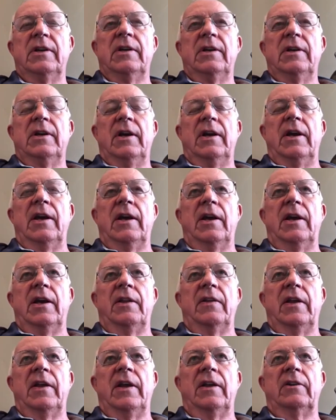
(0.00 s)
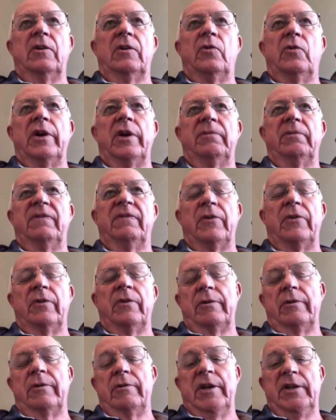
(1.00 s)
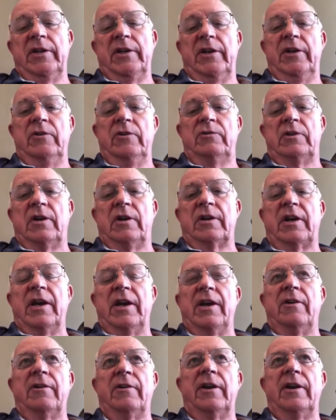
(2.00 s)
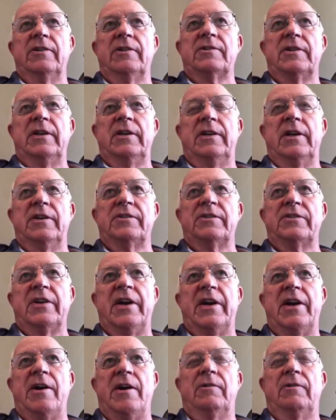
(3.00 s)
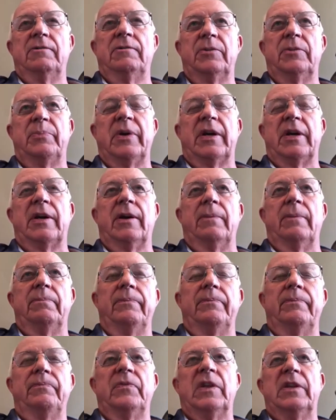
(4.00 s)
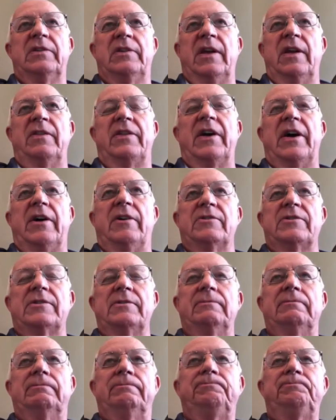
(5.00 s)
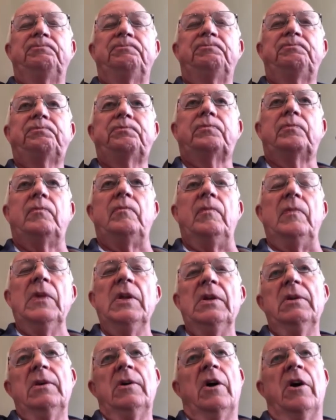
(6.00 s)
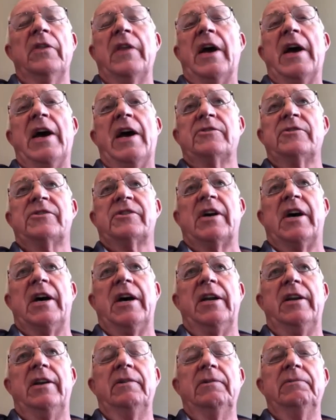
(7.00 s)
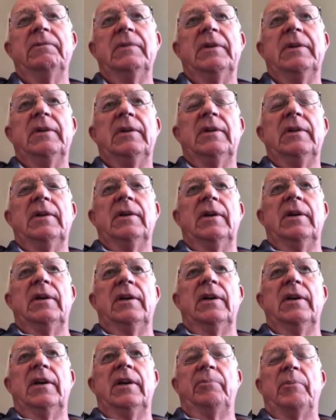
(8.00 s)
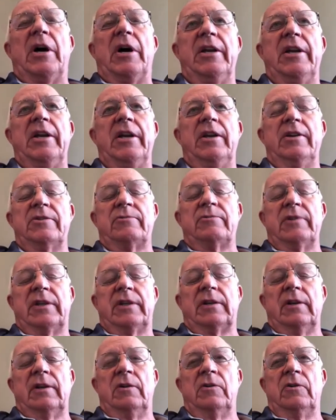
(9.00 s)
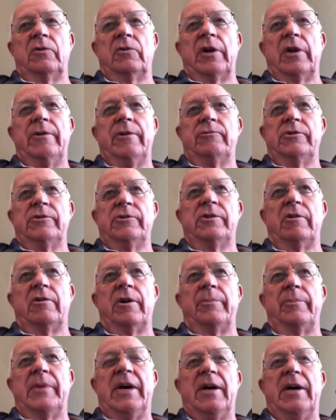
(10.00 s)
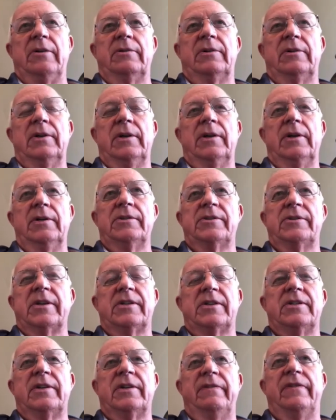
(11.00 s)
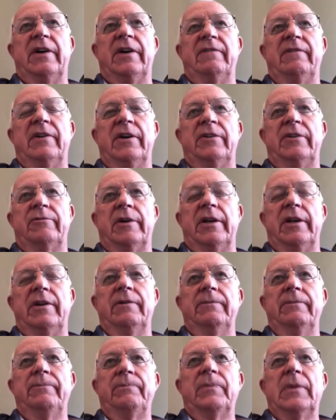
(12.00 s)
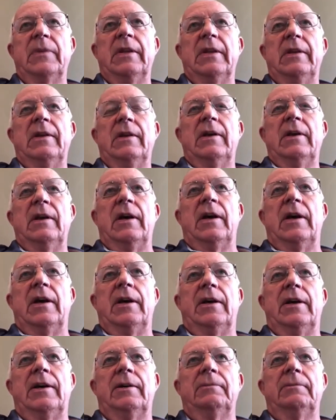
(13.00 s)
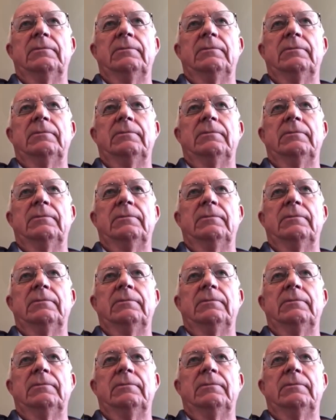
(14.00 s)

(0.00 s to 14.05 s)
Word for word: and then going further into Utah County as he does now to pick up ten thousand. On the House side, uh, in my district alone, I was short about uh, sixty-five hundred. Uh,